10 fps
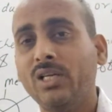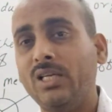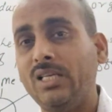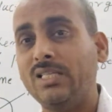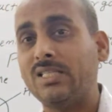
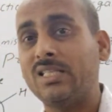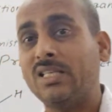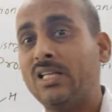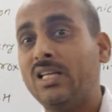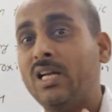
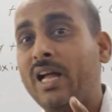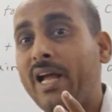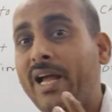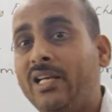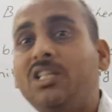is
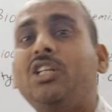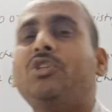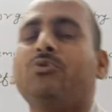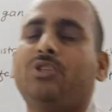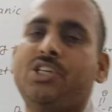anti
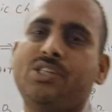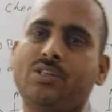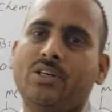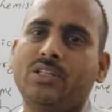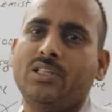to
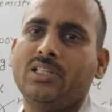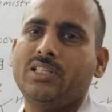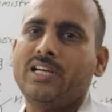each other,